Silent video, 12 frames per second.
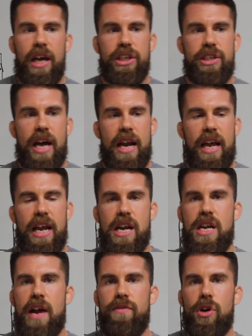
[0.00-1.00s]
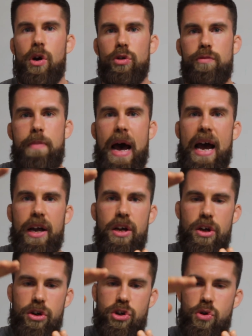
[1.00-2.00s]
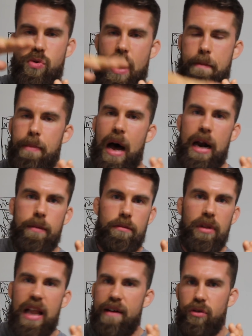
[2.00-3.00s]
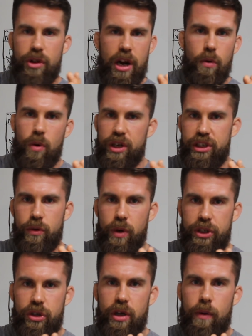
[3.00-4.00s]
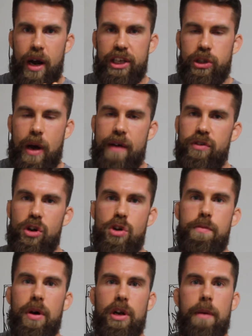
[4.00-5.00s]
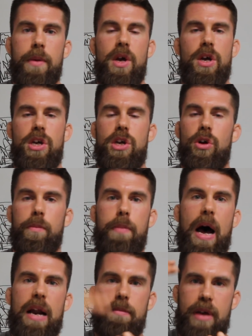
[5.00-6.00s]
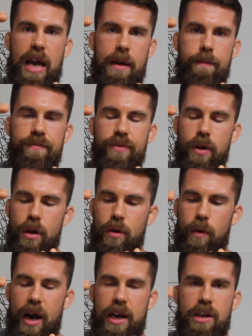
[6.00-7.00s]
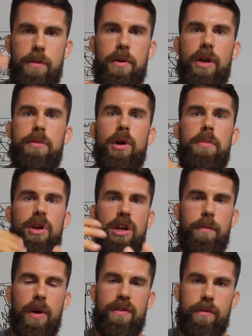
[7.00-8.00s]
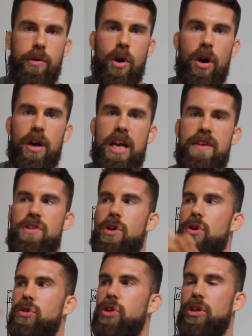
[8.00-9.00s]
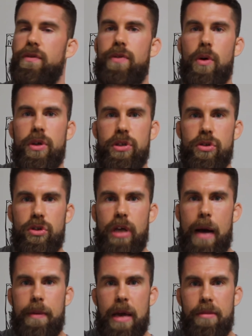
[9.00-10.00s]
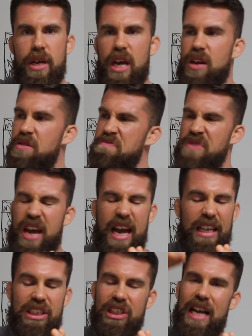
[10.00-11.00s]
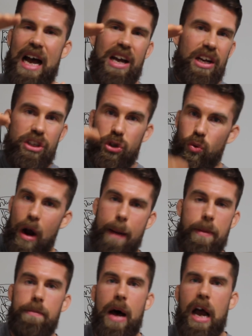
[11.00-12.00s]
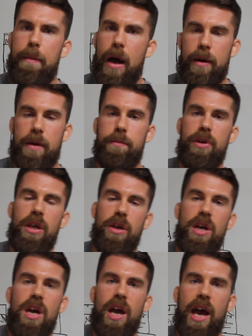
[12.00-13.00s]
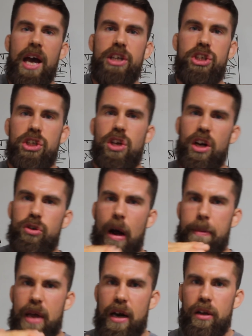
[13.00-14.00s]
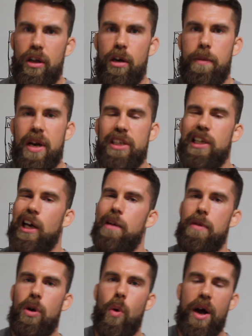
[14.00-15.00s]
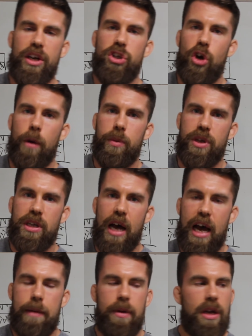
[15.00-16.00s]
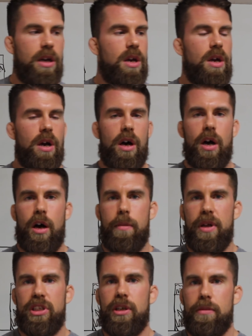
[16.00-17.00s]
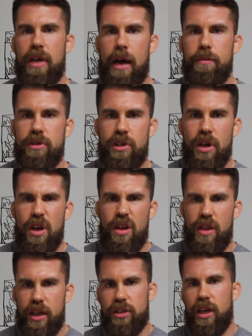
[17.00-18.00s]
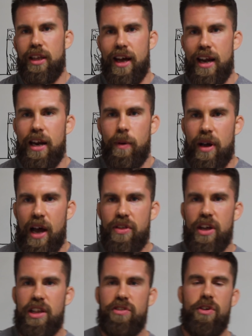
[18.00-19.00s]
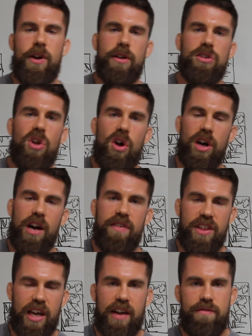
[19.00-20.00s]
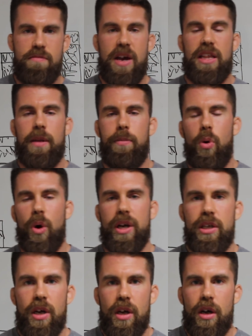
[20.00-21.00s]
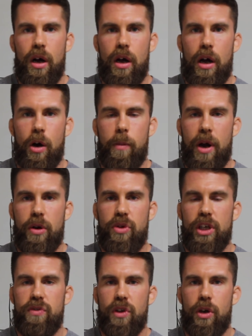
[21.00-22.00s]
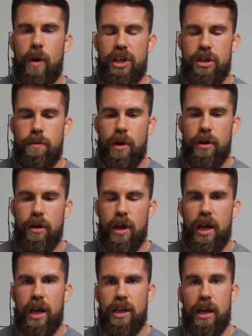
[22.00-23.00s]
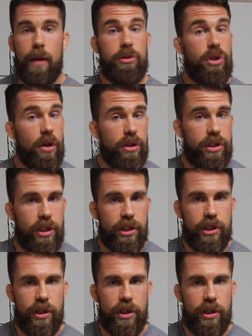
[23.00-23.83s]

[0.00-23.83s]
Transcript: is that it never goes back to that bottom level that it was originally, right? So after you build up your bottom game, right, you build up your ability to play from guard, even though you start to focus on your top game again, it's not gonna drop and bottom out completely. It's just gonna drop down a little bit. It's not gonna be quite as sharp with the timing and sometimes things like that. Anyway, I think this video is long enough. I think I've made the point. Armando, thanks for the question, brother, and I'm sure I'll see you